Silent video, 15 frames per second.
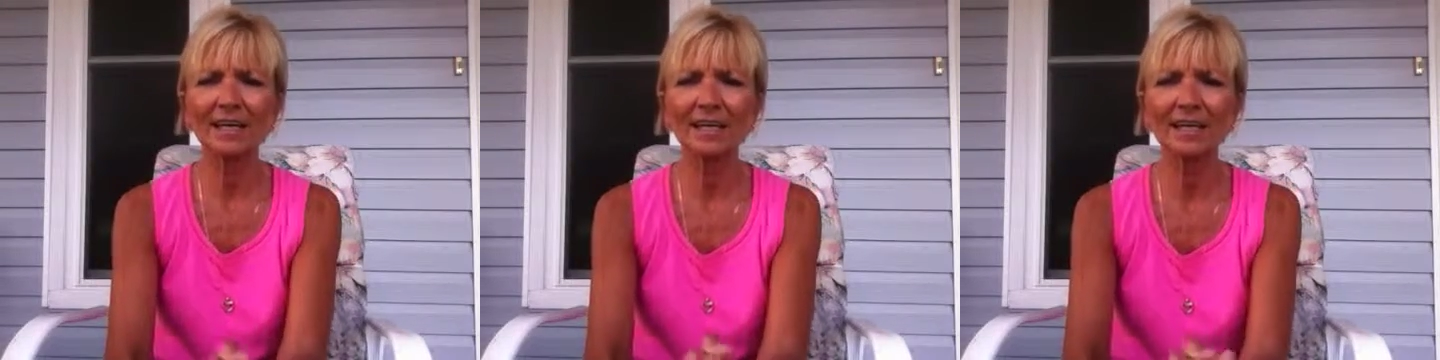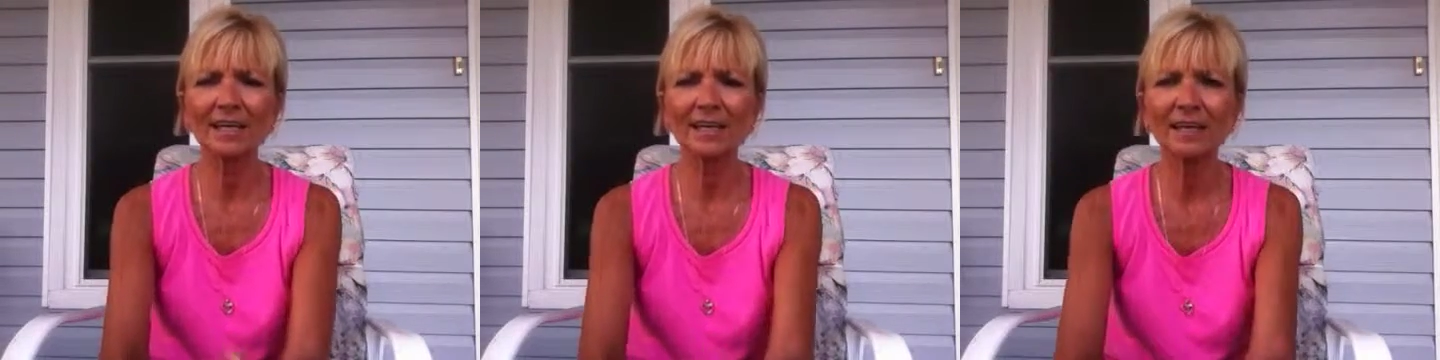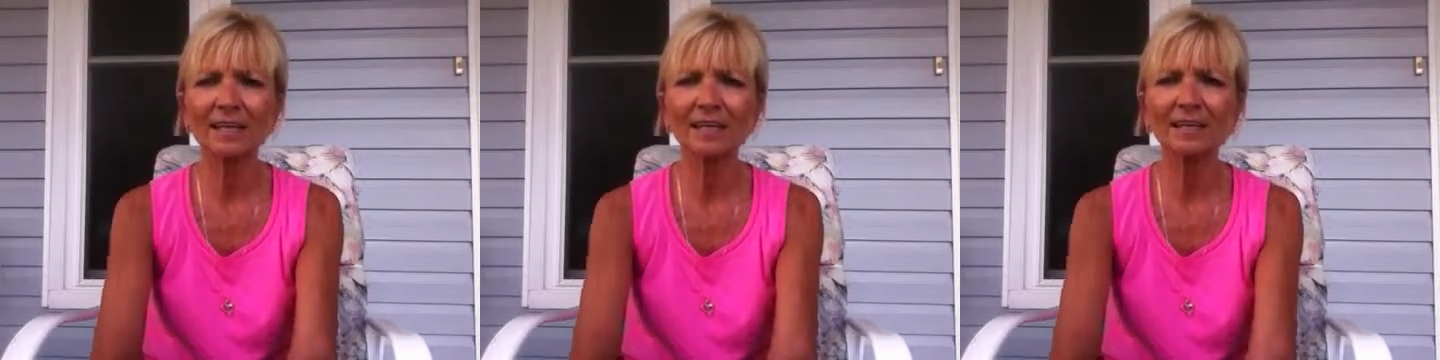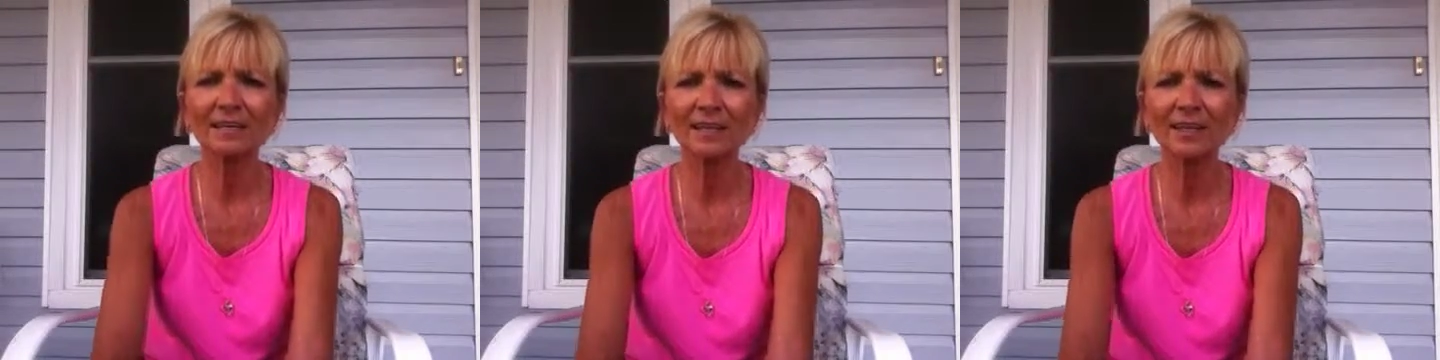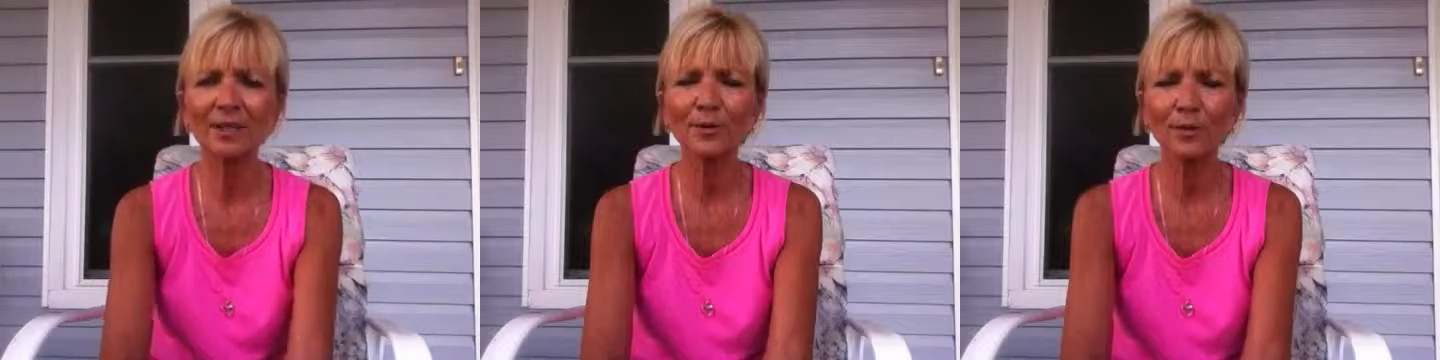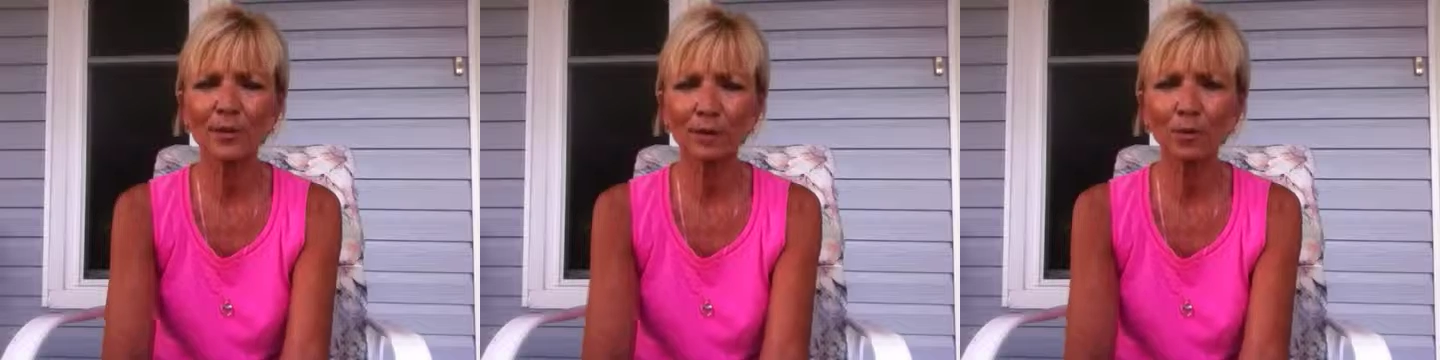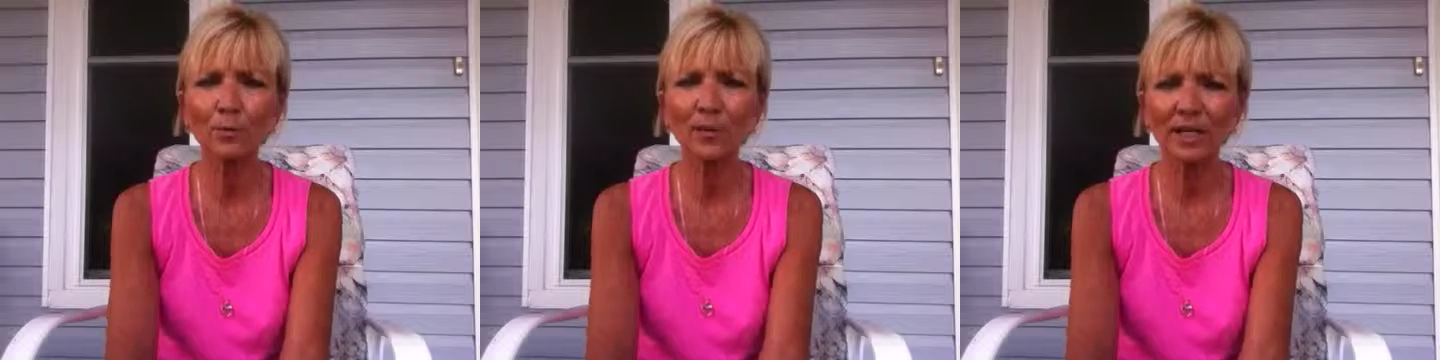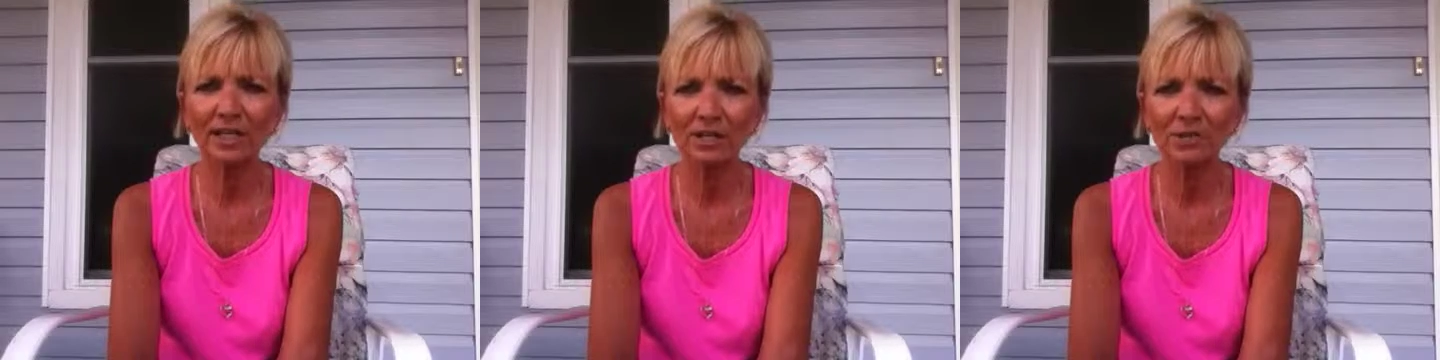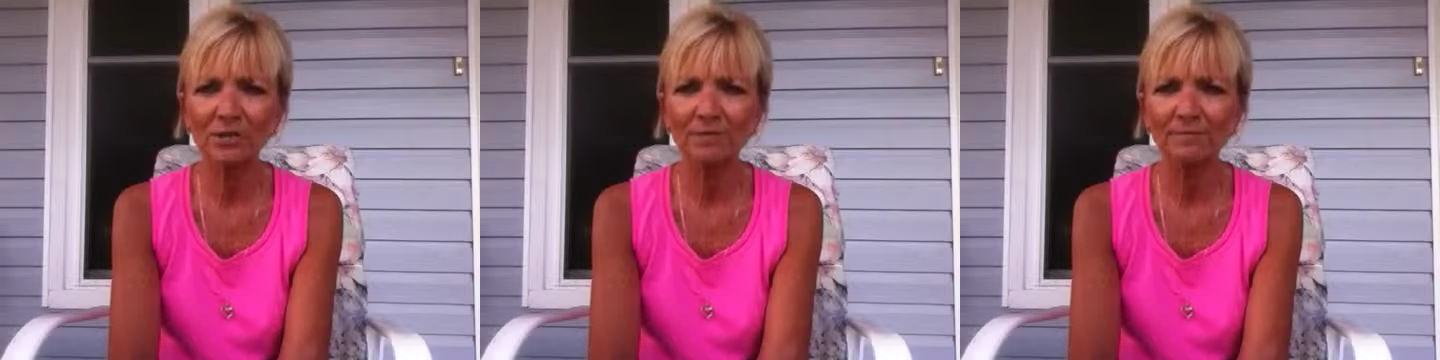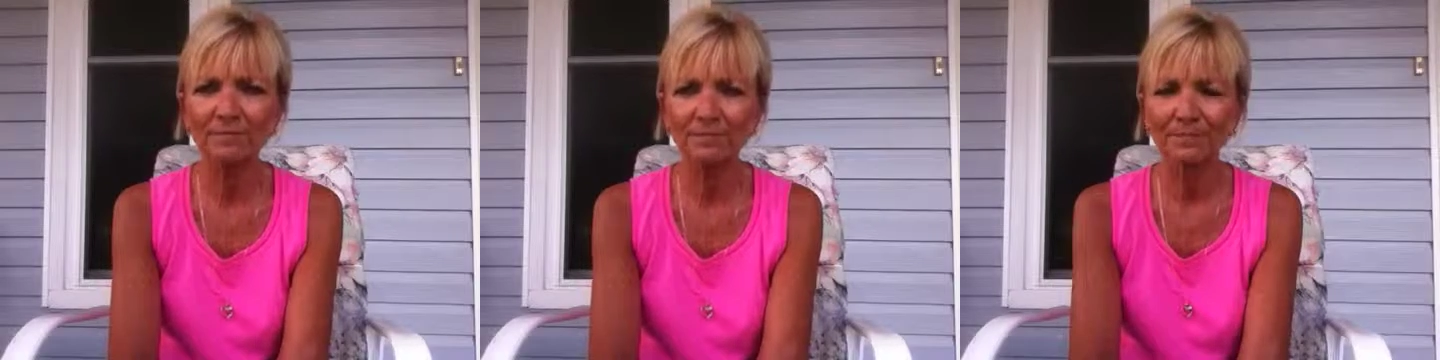get a clear mental picture.